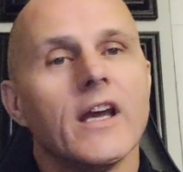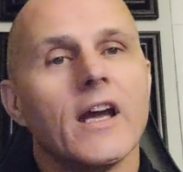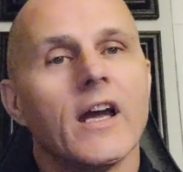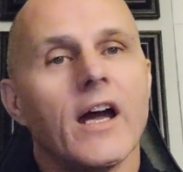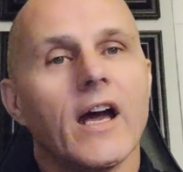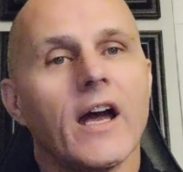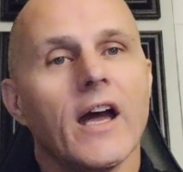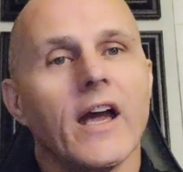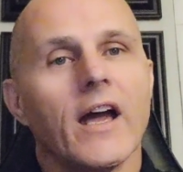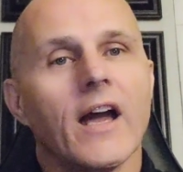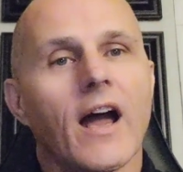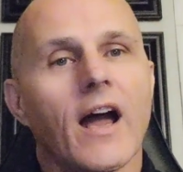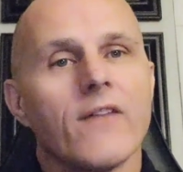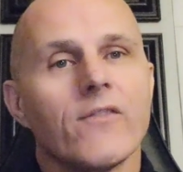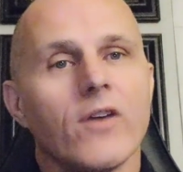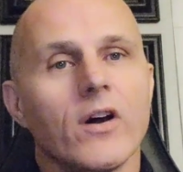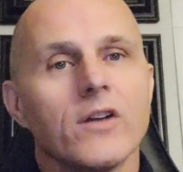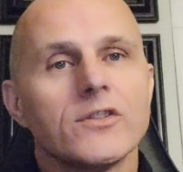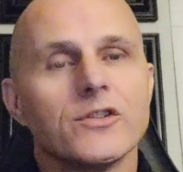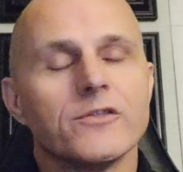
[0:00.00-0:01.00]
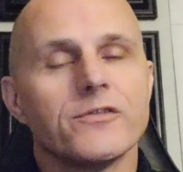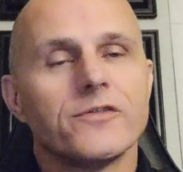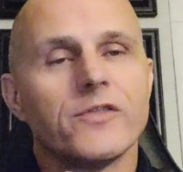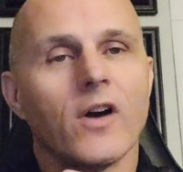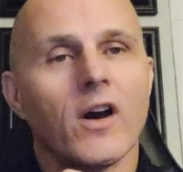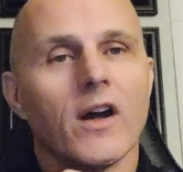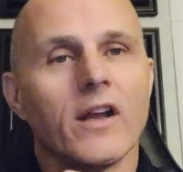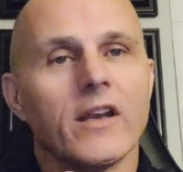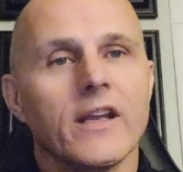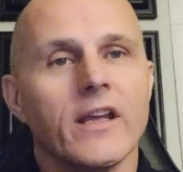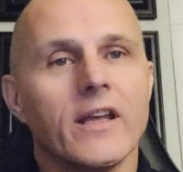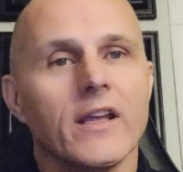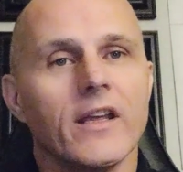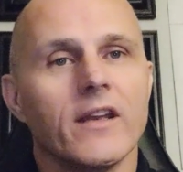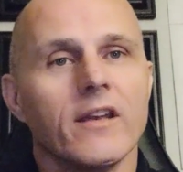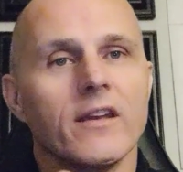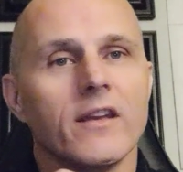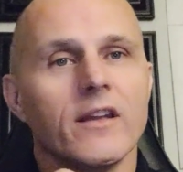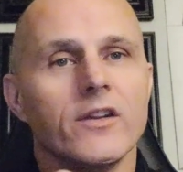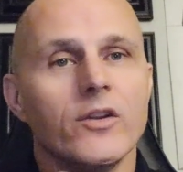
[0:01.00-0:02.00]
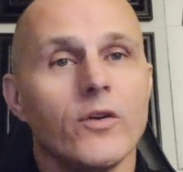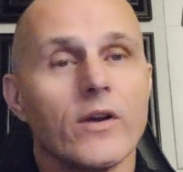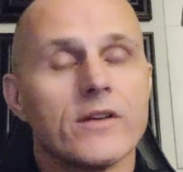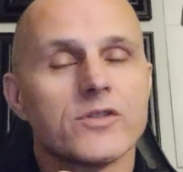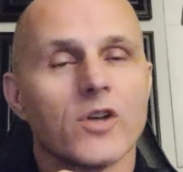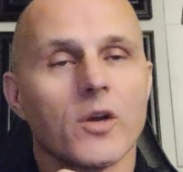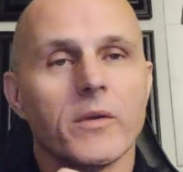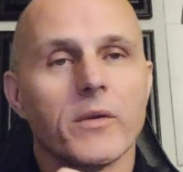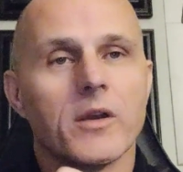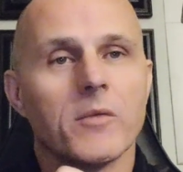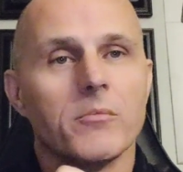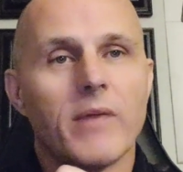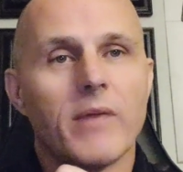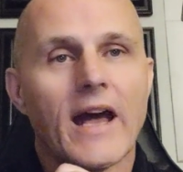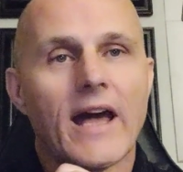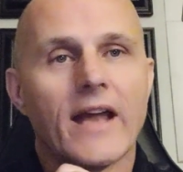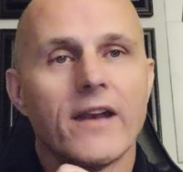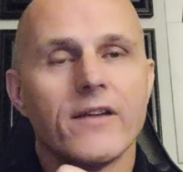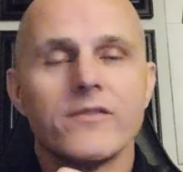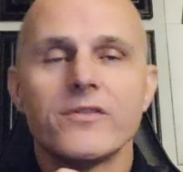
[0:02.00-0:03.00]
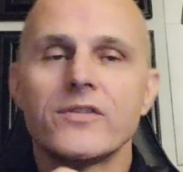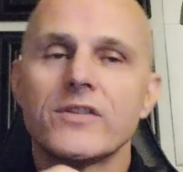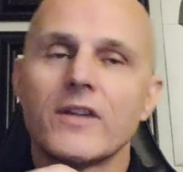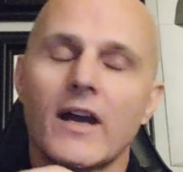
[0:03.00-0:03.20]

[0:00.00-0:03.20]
Uh, I've also fought in U S Army combatives.